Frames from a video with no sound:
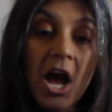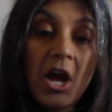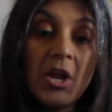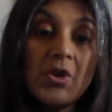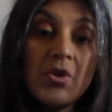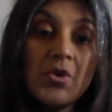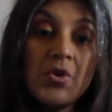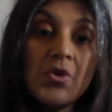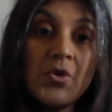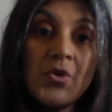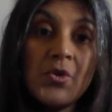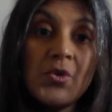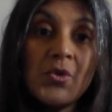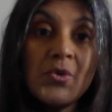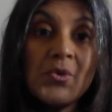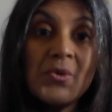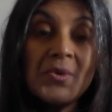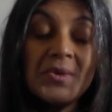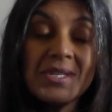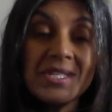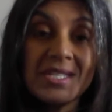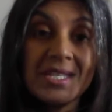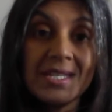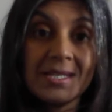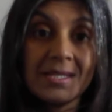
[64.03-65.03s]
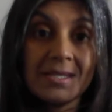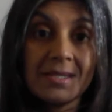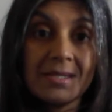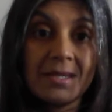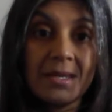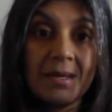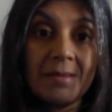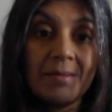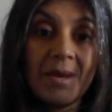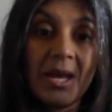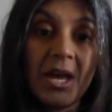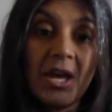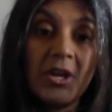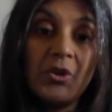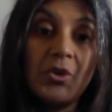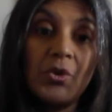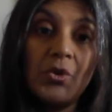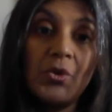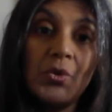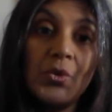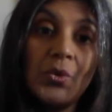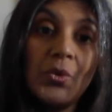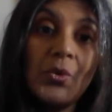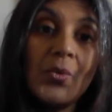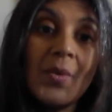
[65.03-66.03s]
a new system, a
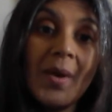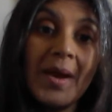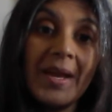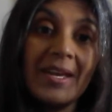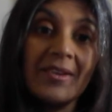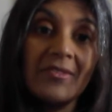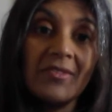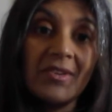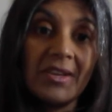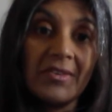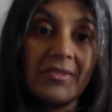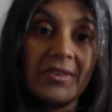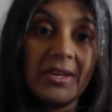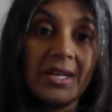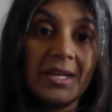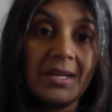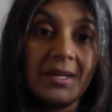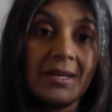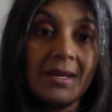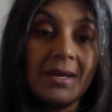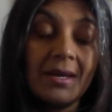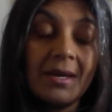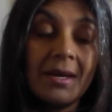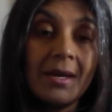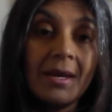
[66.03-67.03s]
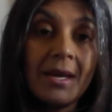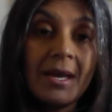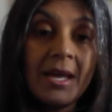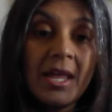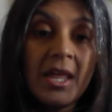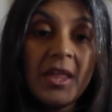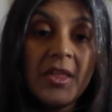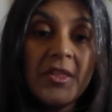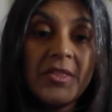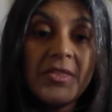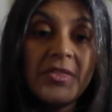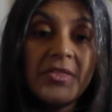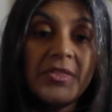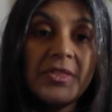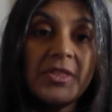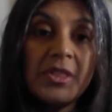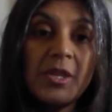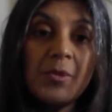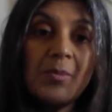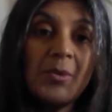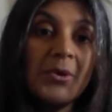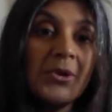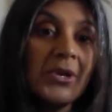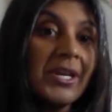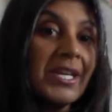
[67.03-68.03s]
new way of living.
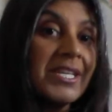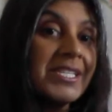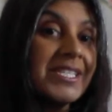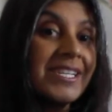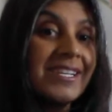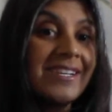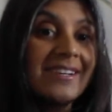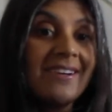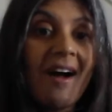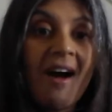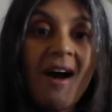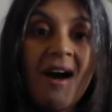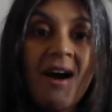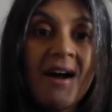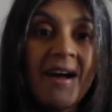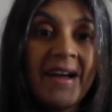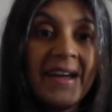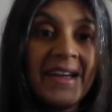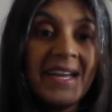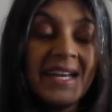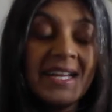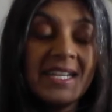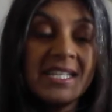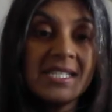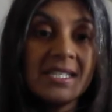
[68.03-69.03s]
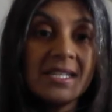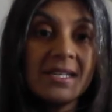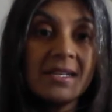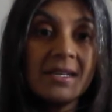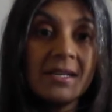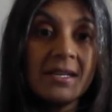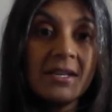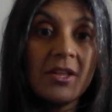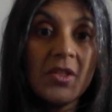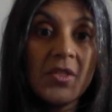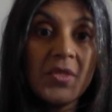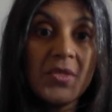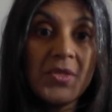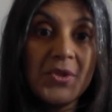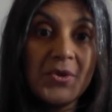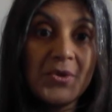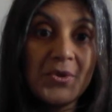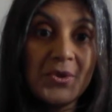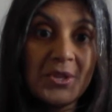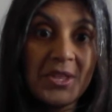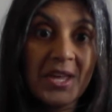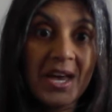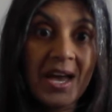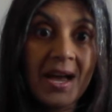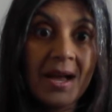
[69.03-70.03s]
The book is a guide
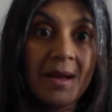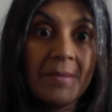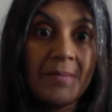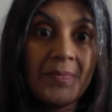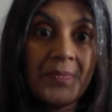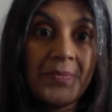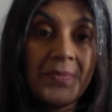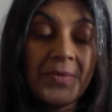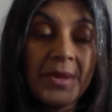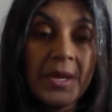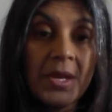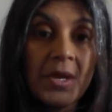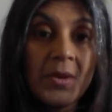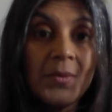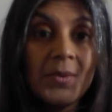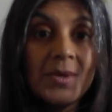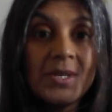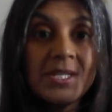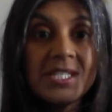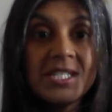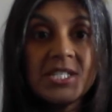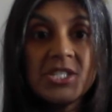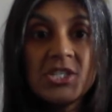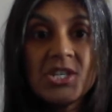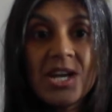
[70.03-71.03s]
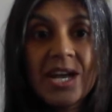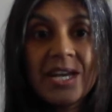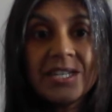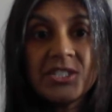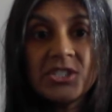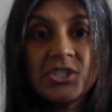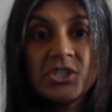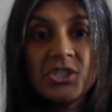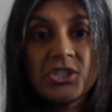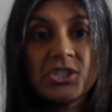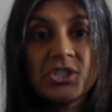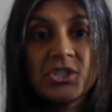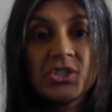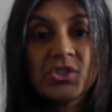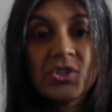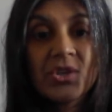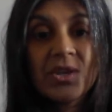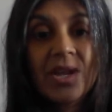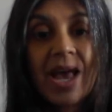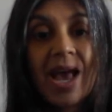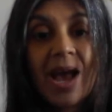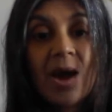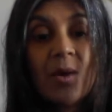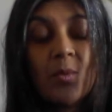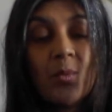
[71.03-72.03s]
through them with suggestions
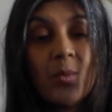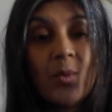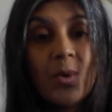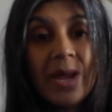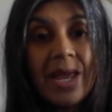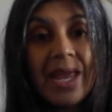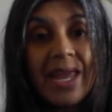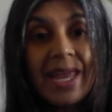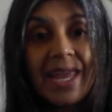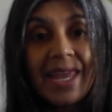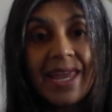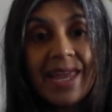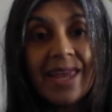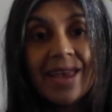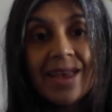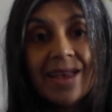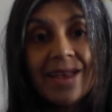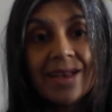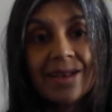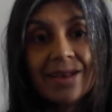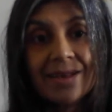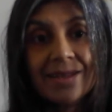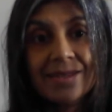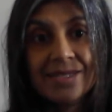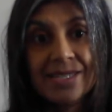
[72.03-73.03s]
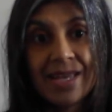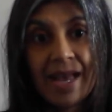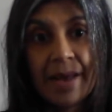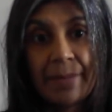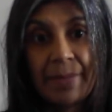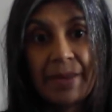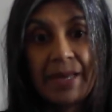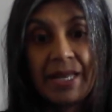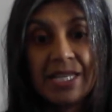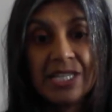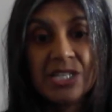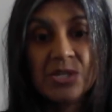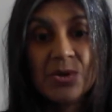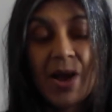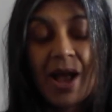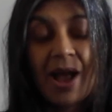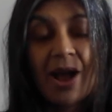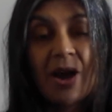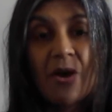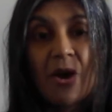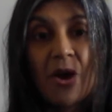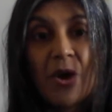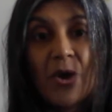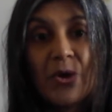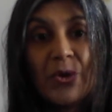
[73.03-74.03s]
on how we can tap into
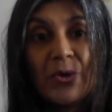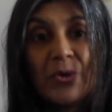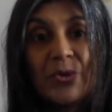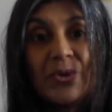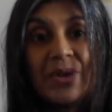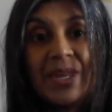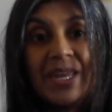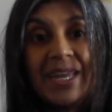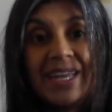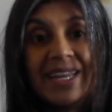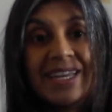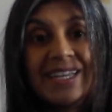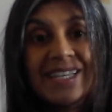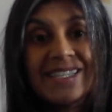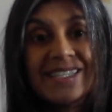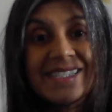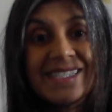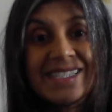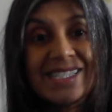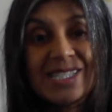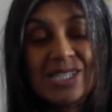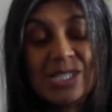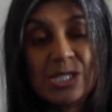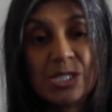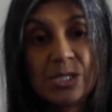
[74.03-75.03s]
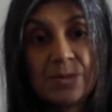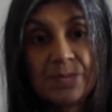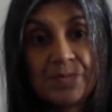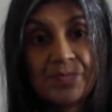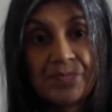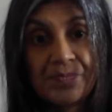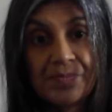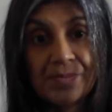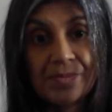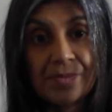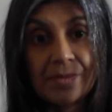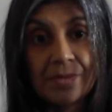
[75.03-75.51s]
our own inner system